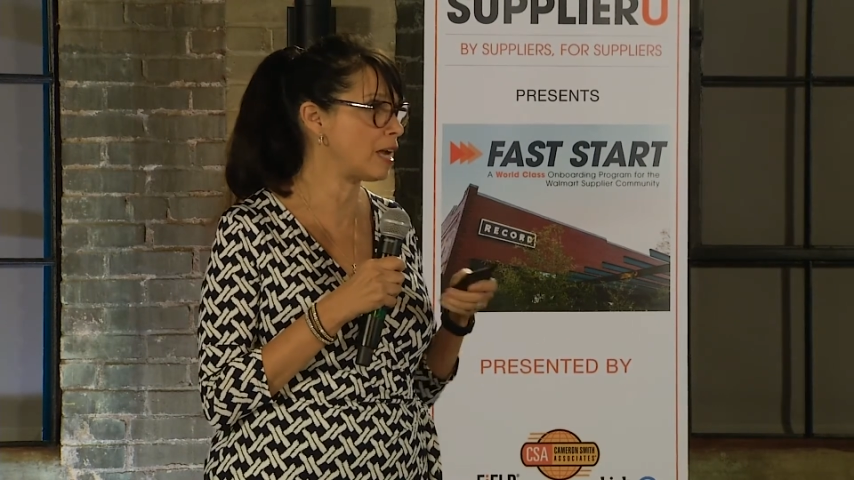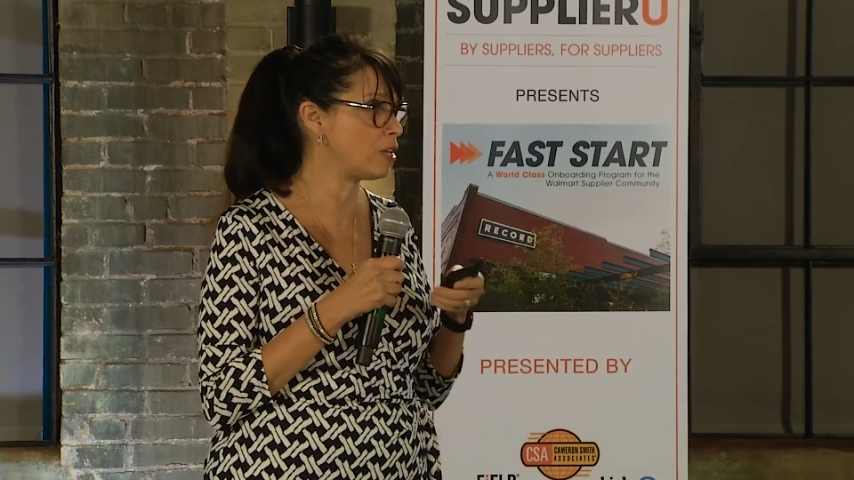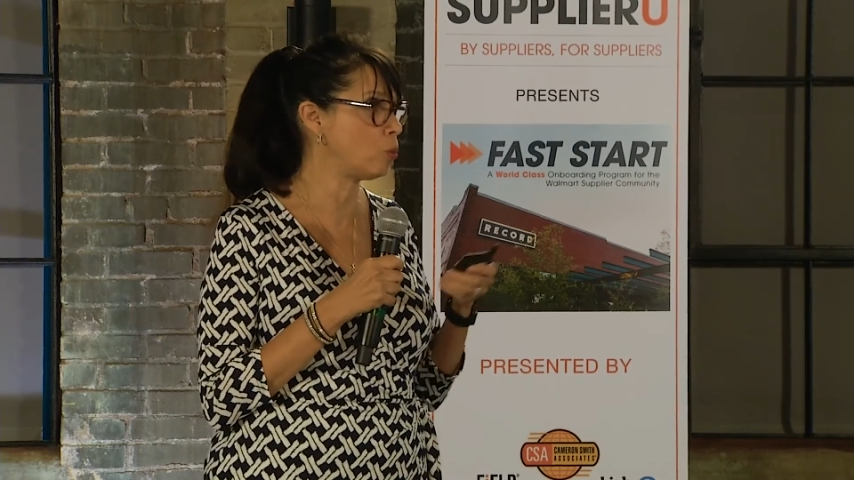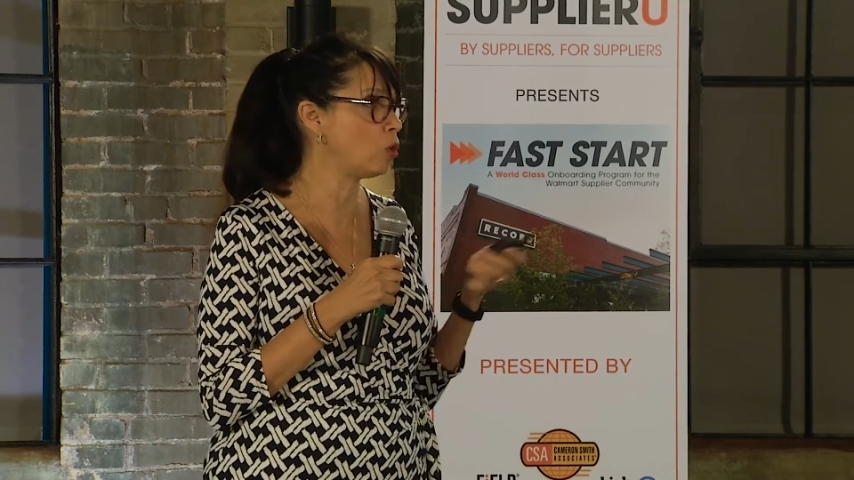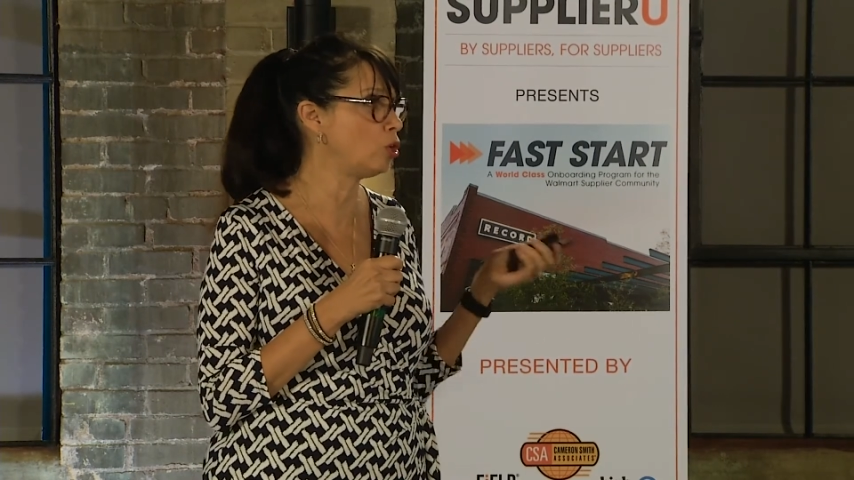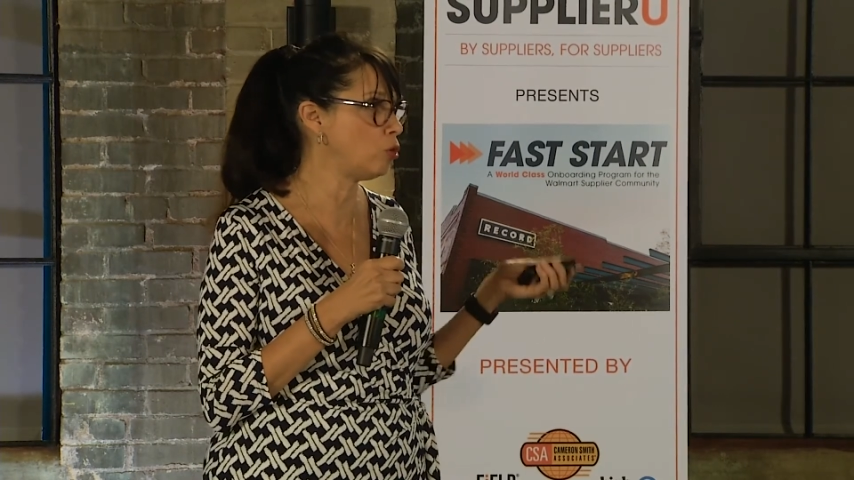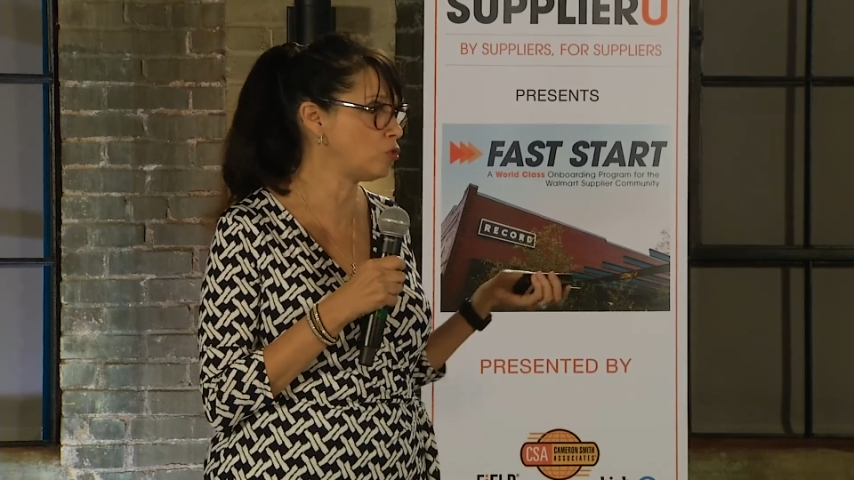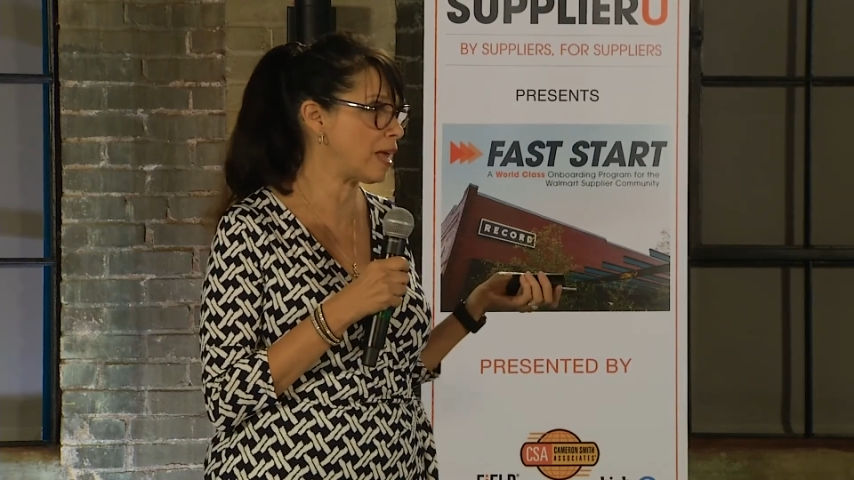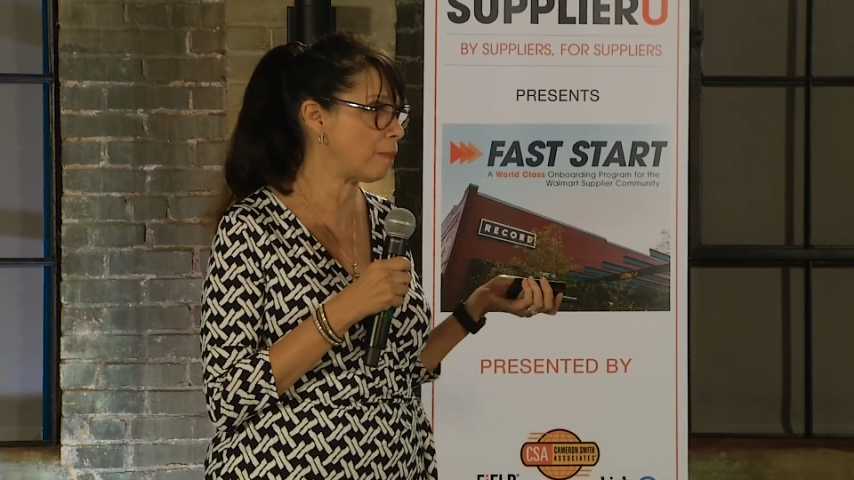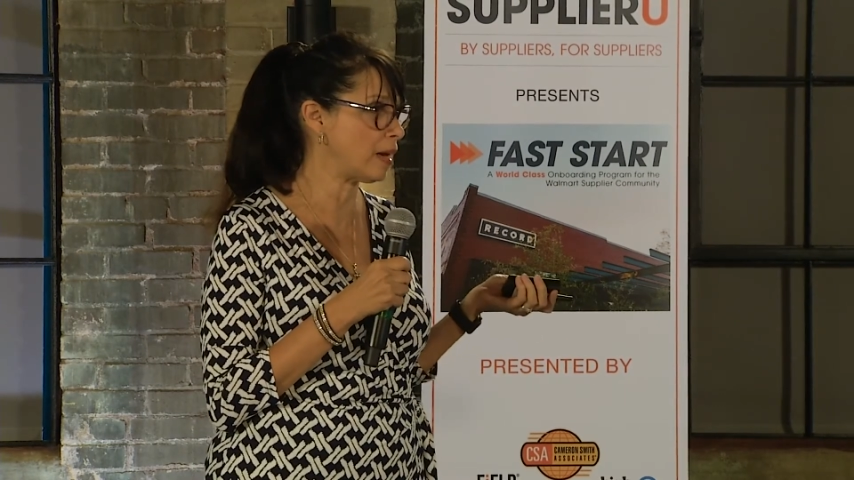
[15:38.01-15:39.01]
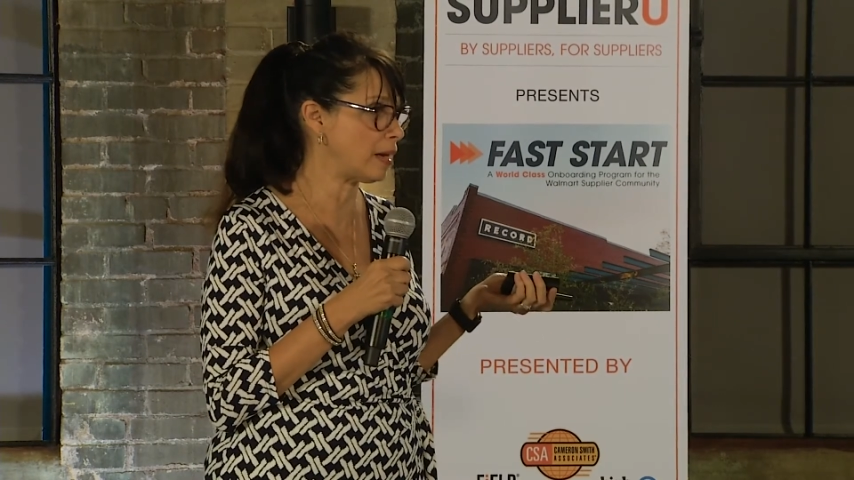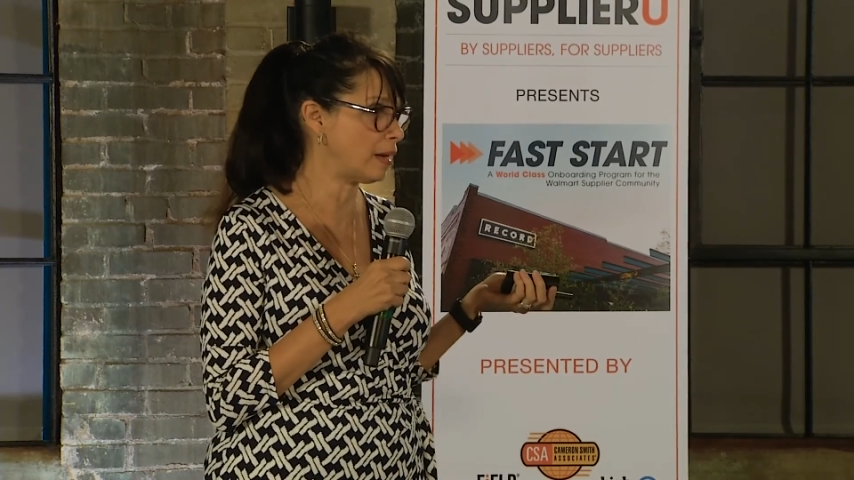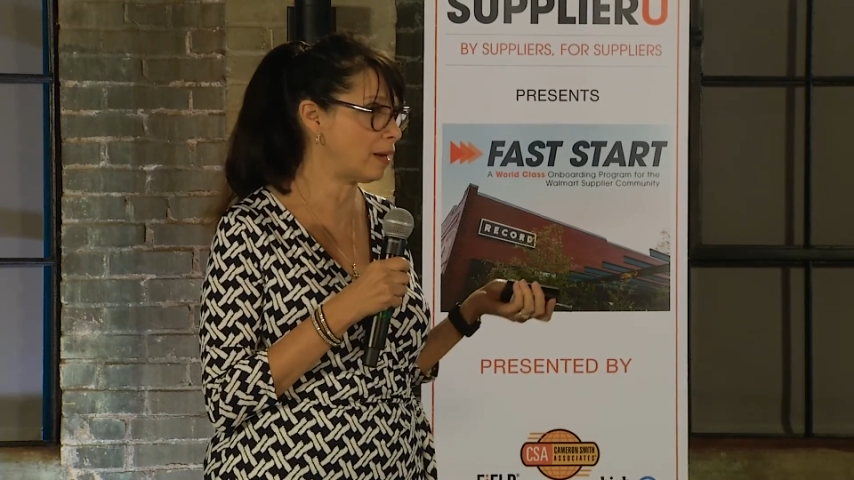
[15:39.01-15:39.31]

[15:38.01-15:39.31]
and you will lose that money.